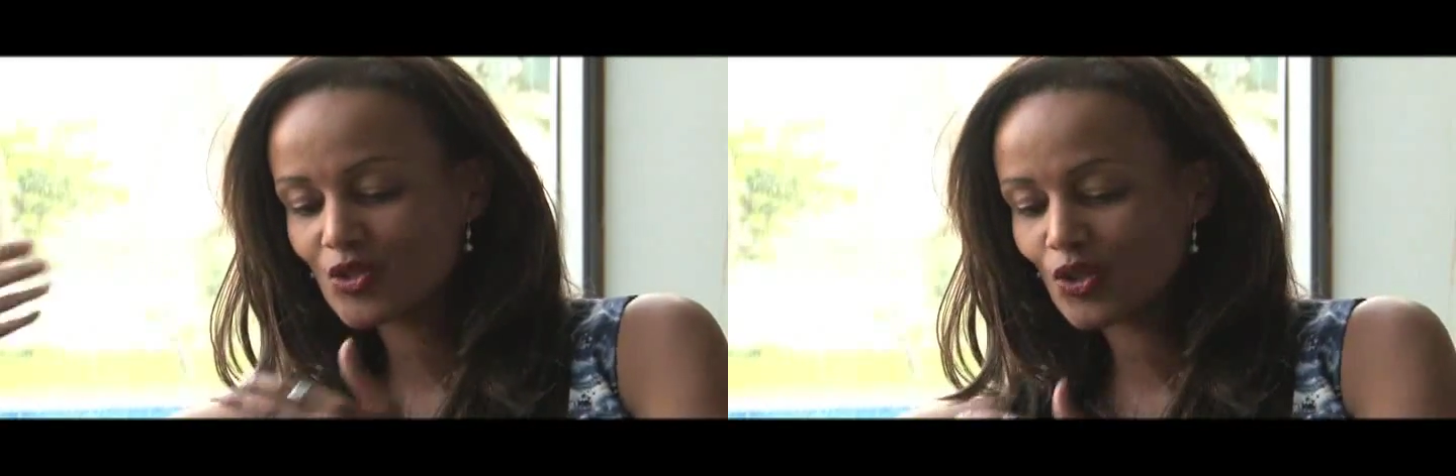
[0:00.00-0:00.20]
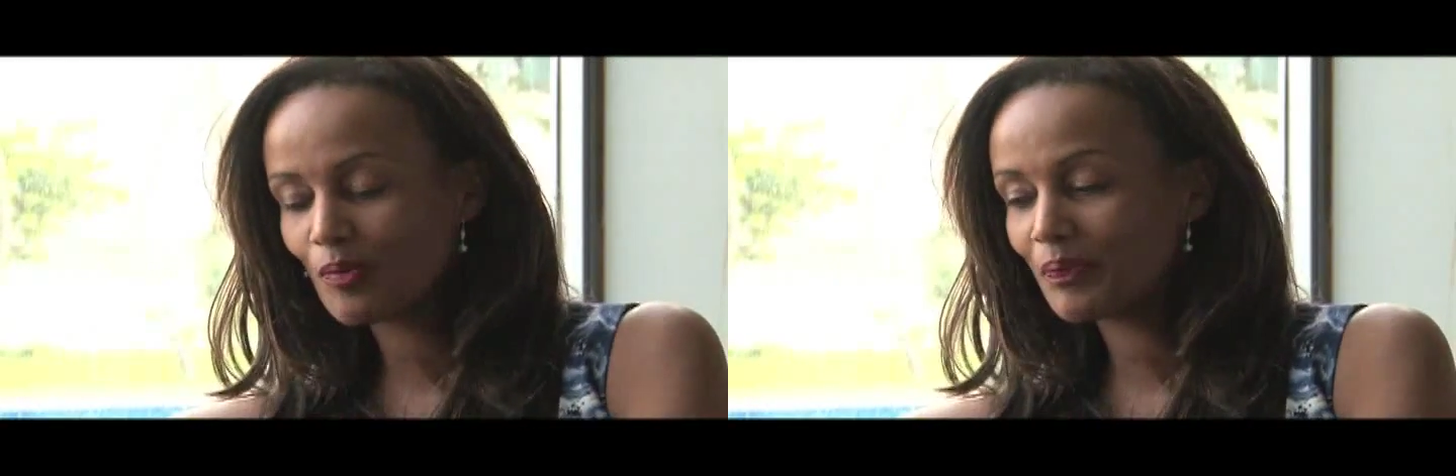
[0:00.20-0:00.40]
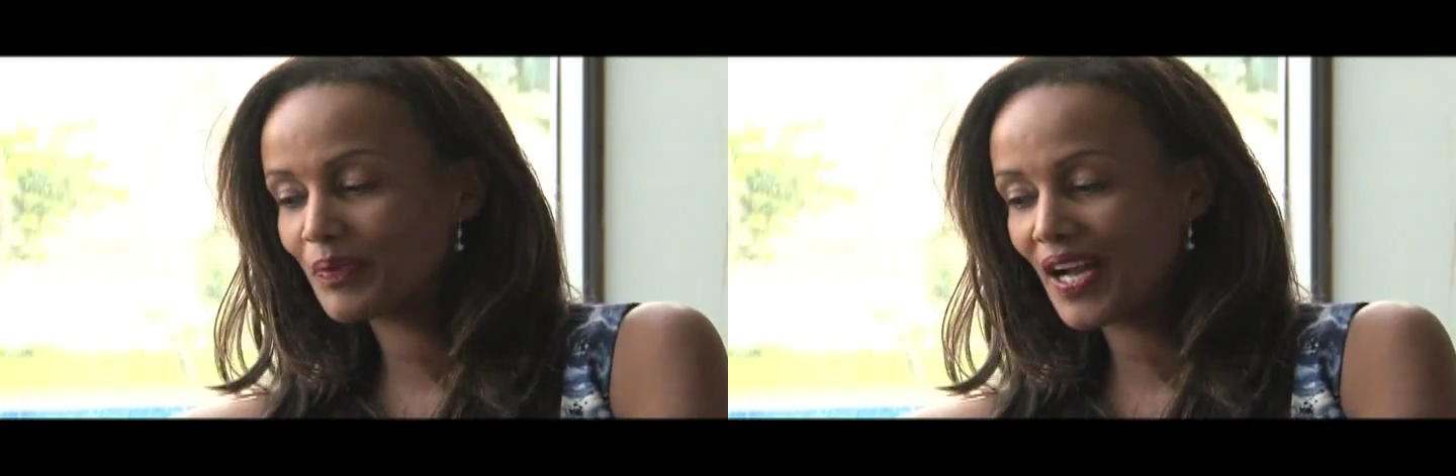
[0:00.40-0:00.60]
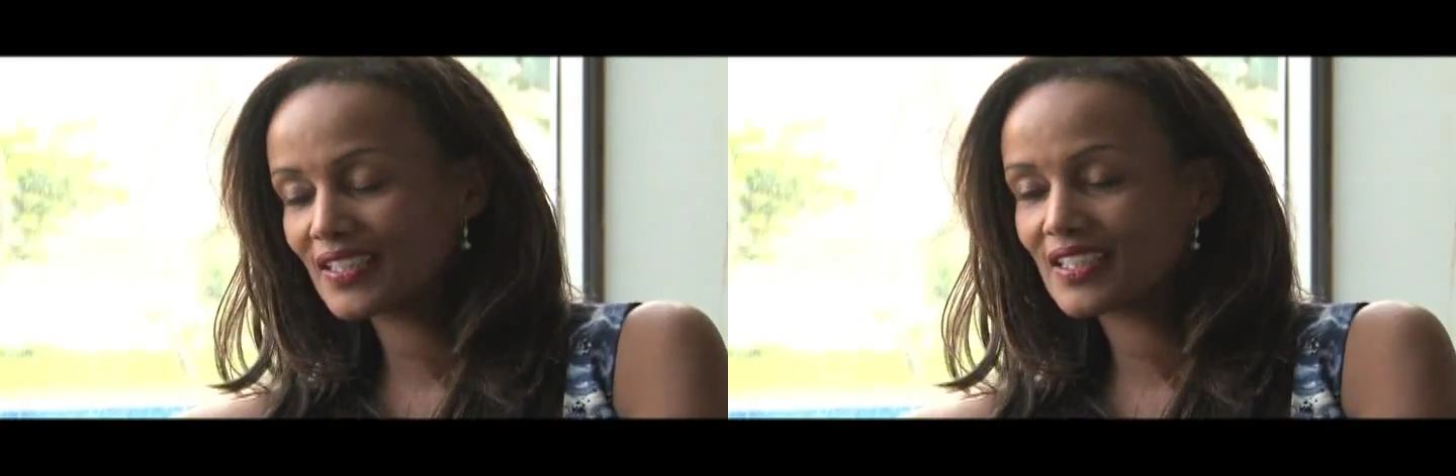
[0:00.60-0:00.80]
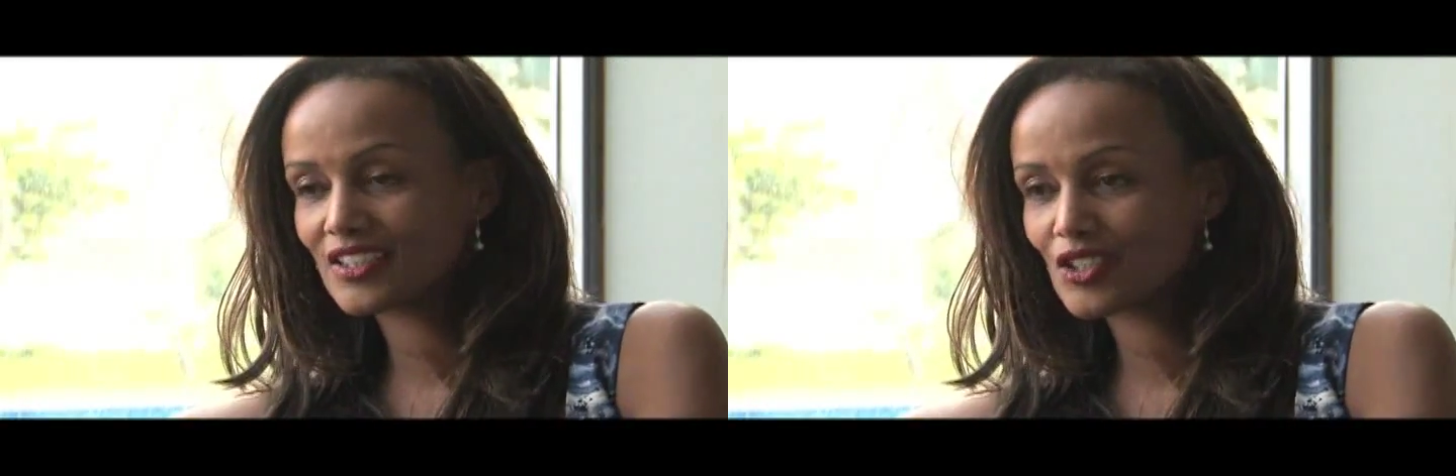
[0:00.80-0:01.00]
to go
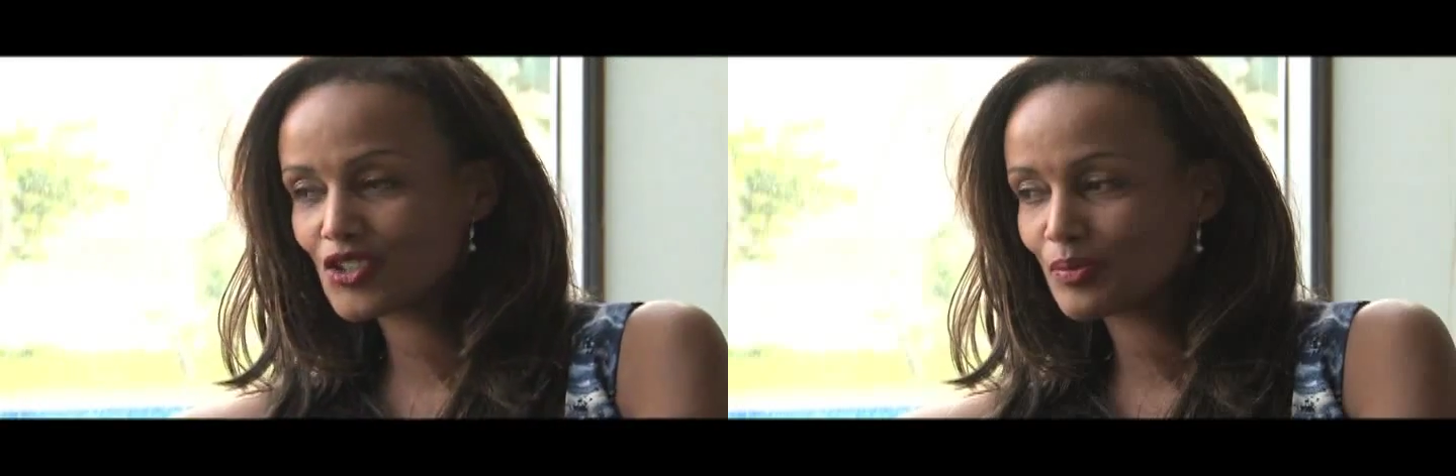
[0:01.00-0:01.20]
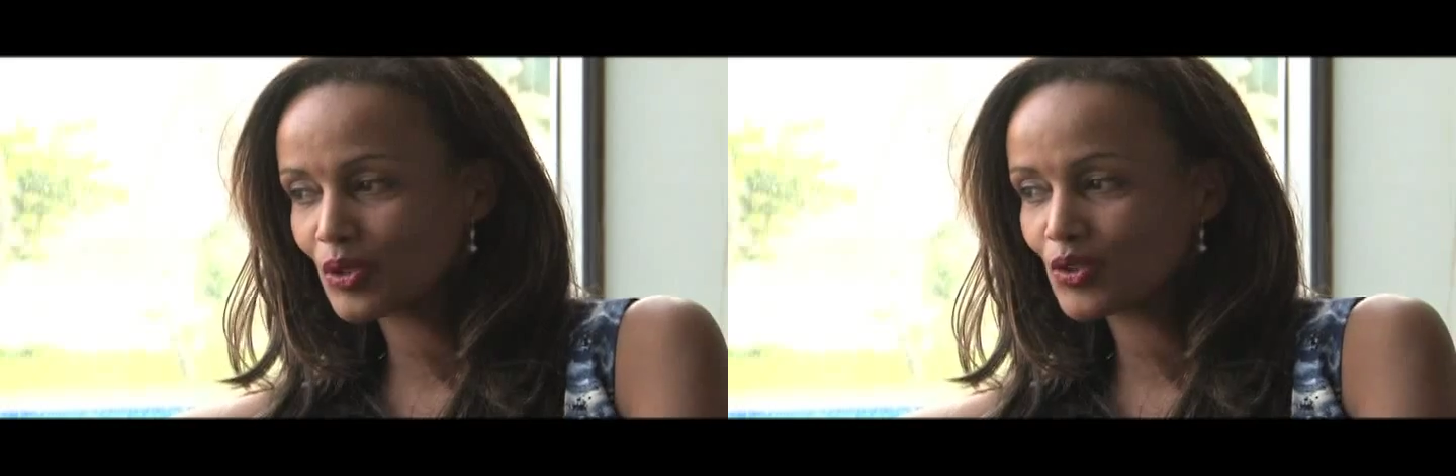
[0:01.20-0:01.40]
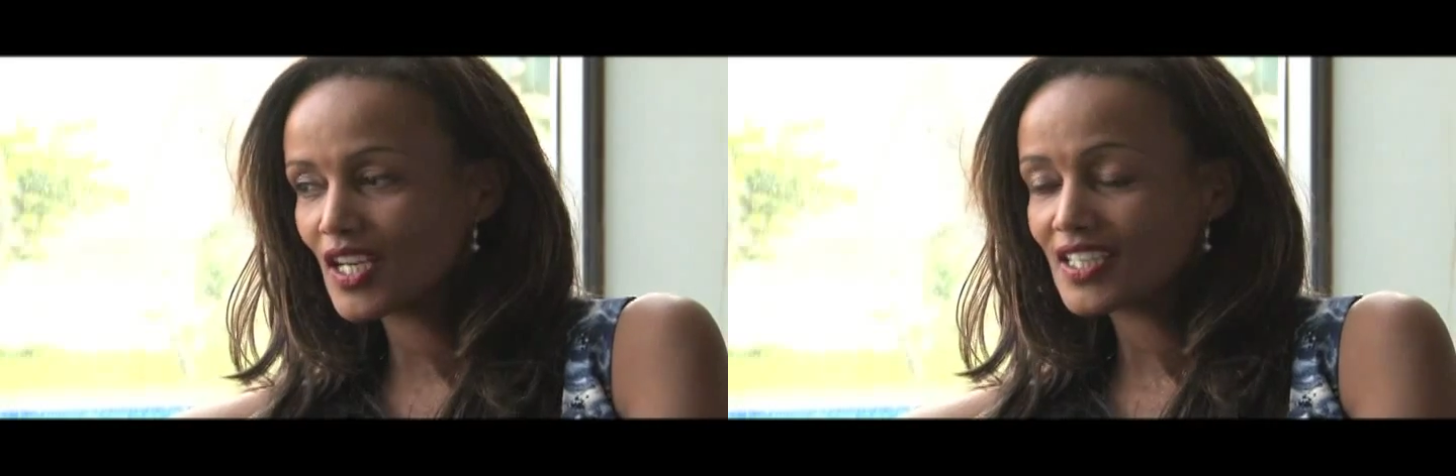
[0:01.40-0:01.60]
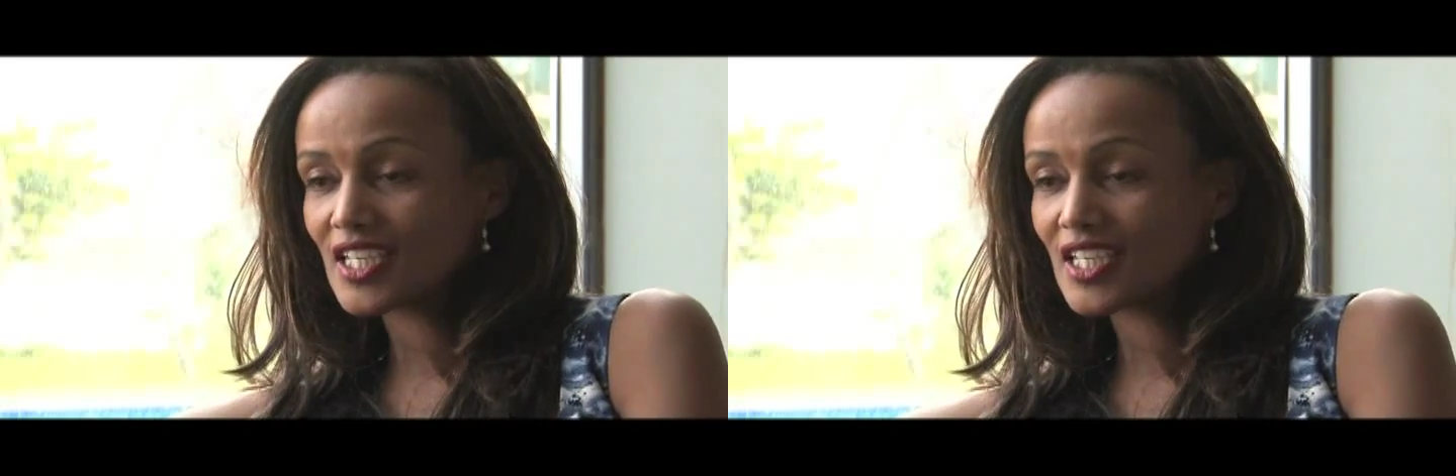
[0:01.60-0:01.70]
back and contribute.